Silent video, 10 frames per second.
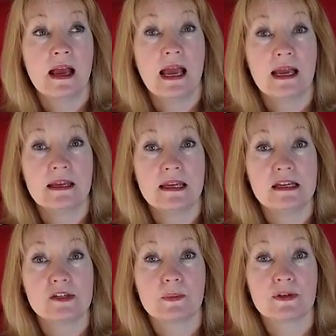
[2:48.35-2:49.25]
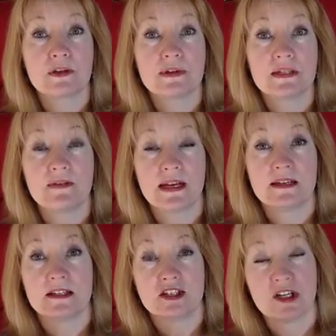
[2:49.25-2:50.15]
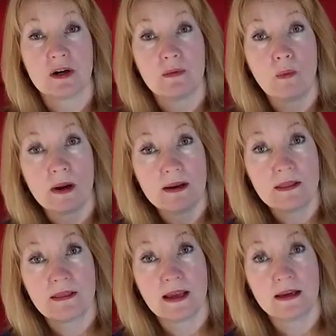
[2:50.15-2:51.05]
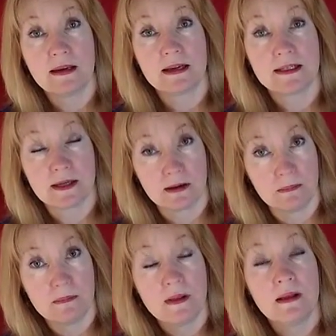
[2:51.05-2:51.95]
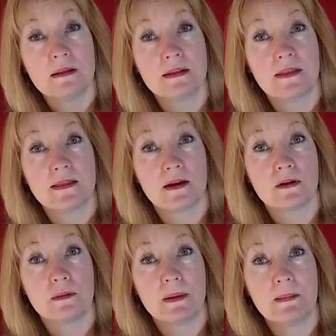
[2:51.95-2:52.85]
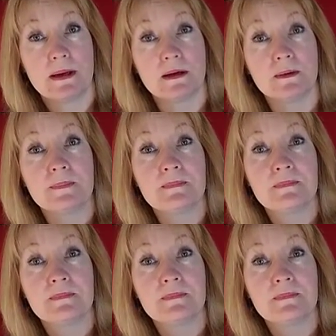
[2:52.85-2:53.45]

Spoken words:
And each person was invited to share one thing at a time that they thought could be better.